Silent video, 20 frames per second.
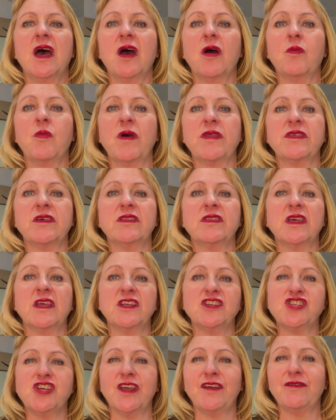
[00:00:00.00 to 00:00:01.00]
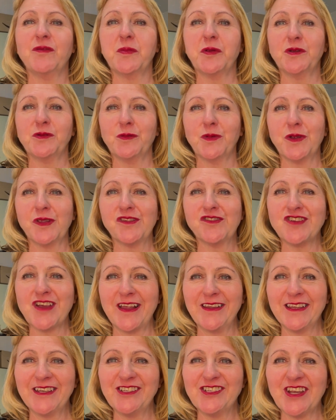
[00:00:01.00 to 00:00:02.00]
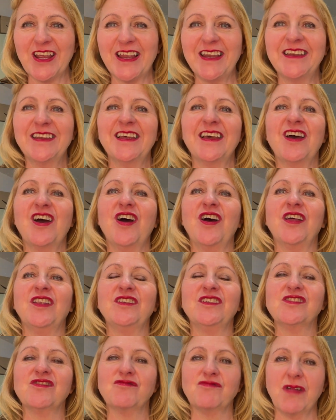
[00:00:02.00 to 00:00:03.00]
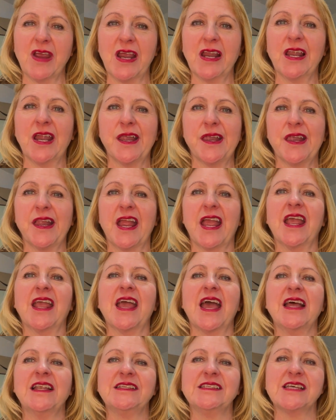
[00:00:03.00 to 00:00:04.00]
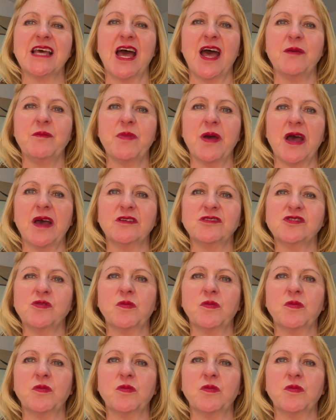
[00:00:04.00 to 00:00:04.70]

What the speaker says: Whether the achievable was challenging and realistic and time-bound?